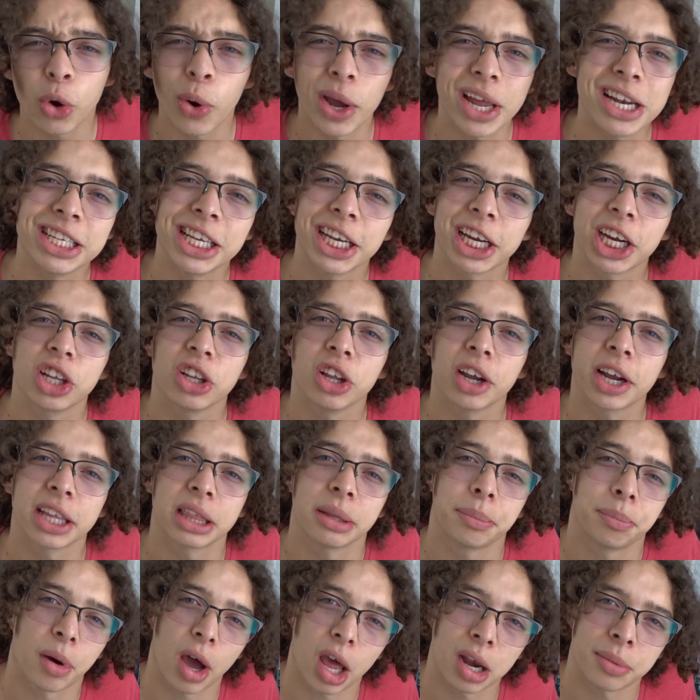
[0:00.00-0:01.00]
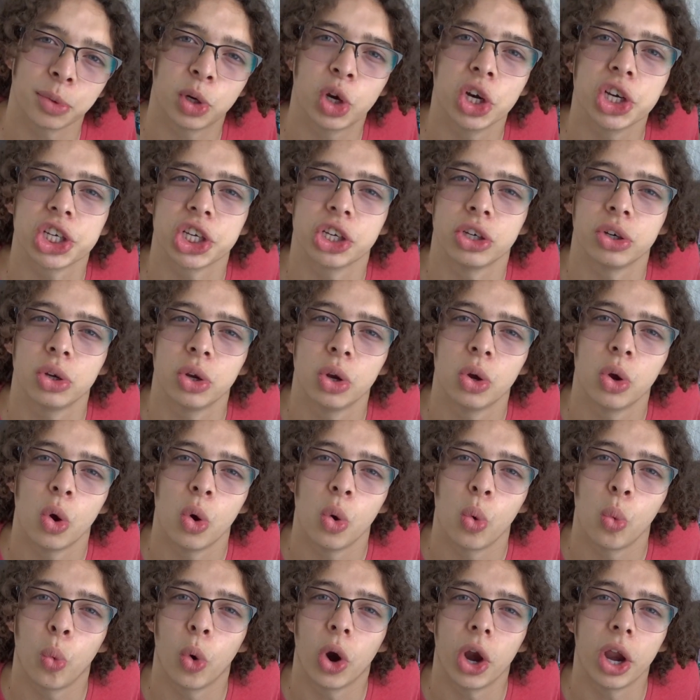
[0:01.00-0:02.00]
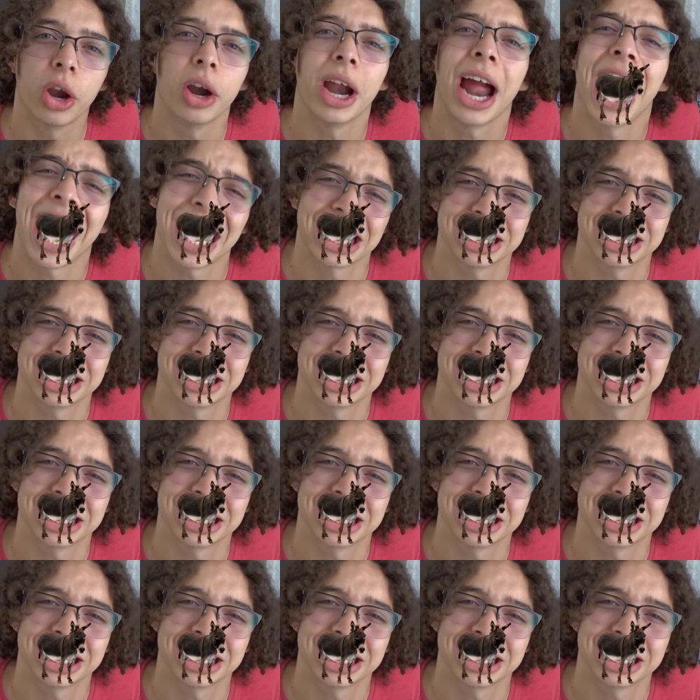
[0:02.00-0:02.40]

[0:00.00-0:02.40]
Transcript: go ahead and take a look at the bottom cushion where your ass